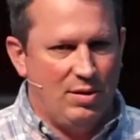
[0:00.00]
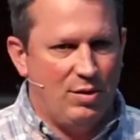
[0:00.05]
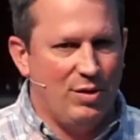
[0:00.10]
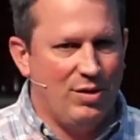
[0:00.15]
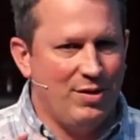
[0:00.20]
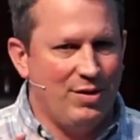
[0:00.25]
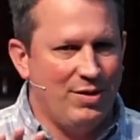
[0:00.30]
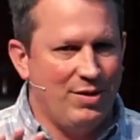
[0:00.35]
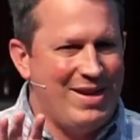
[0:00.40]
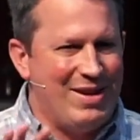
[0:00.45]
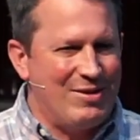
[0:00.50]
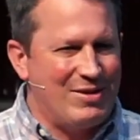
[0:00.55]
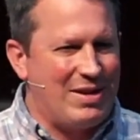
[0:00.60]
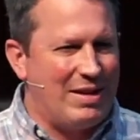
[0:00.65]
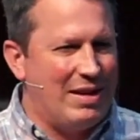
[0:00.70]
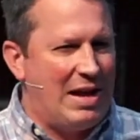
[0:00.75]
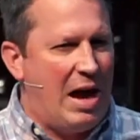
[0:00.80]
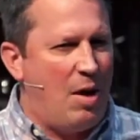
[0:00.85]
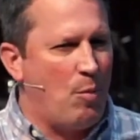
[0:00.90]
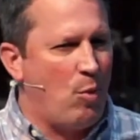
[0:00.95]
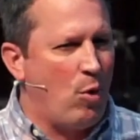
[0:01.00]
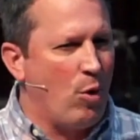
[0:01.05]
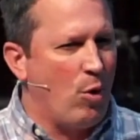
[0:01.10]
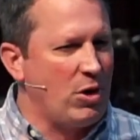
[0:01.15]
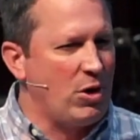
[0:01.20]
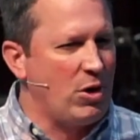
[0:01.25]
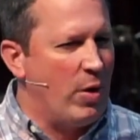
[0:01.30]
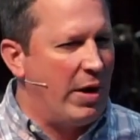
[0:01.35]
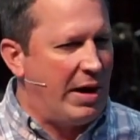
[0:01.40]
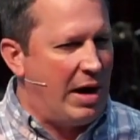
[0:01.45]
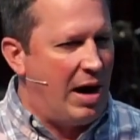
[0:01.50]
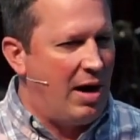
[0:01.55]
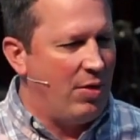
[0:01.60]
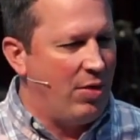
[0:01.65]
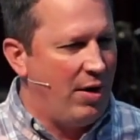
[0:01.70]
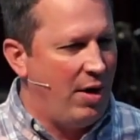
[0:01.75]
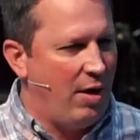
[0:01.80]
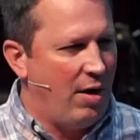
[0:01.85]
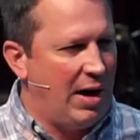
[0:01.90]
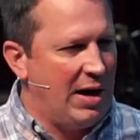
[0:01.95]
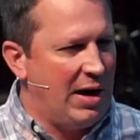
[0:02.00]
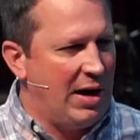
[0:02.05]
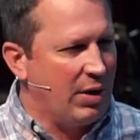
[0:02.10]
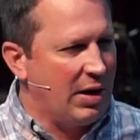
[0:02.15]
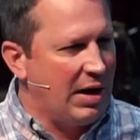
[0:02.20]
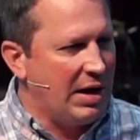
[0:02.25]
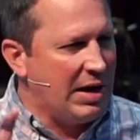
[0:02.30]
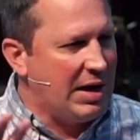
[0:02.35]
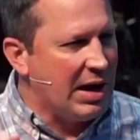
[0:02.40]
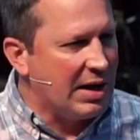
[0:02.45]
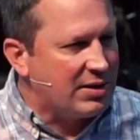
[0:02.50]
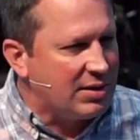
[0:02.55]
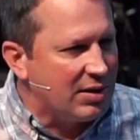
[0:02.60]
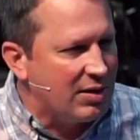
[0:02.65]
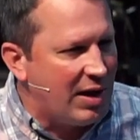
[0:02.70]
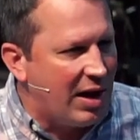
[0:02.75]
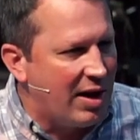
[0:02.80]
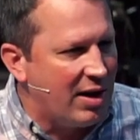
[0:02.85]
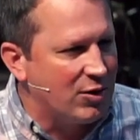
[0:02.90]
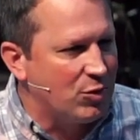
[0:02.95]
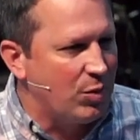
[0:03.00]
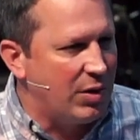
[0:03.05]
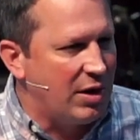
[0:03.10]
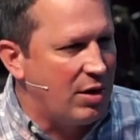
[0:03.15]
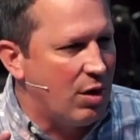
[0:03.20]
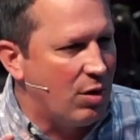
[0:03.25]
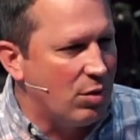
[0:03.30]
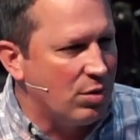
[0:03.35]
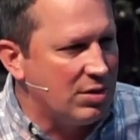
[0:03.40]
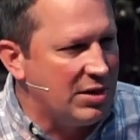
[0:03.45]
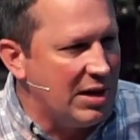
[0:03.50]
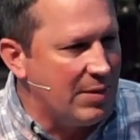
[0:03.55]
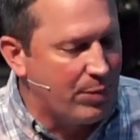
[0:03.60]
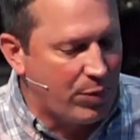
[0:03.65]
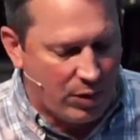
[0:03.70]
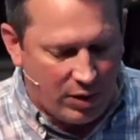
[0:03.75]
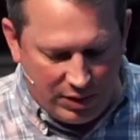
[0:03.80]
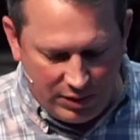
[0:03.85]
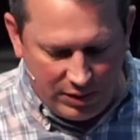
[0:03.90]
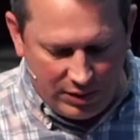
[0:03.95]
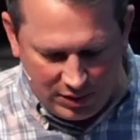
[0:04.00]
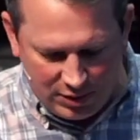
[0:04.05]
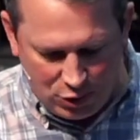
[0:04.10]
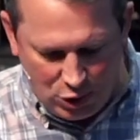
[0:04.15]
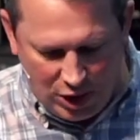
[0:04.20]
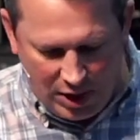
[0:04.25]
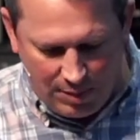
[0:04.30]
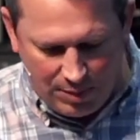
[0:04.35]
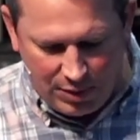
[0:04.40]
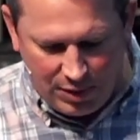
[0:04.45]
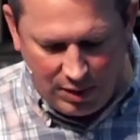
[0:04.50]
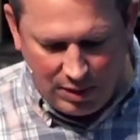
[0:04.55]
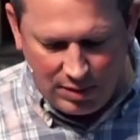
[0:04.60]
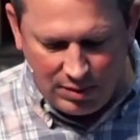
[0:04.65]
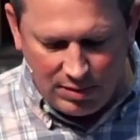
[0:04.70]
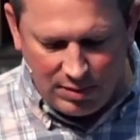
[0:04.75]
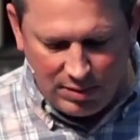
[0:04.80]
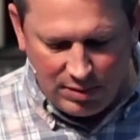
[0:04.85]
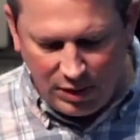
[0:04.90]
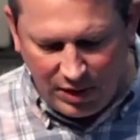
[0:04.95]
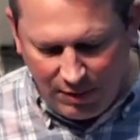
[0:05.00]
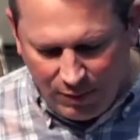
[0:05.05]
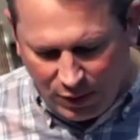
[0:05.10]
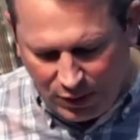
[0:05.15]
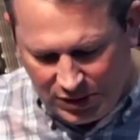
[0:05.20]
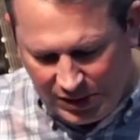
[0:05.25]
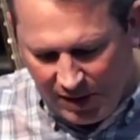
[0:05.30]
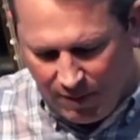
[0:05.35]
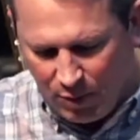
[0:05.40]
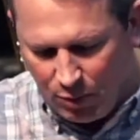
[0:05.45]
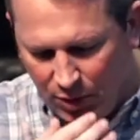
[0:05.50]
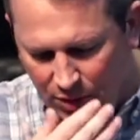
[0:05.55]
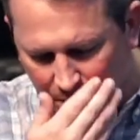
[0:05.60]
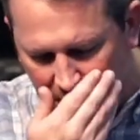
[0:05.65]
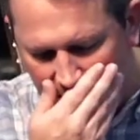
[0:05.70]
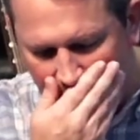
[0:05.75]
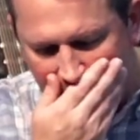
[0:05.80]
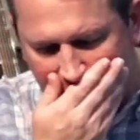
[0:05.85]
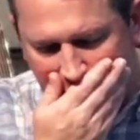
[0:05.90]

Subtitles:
there's a lot more going on there, and we're going to get to that as we go deeper into this chapter. Look at verse 7 with me.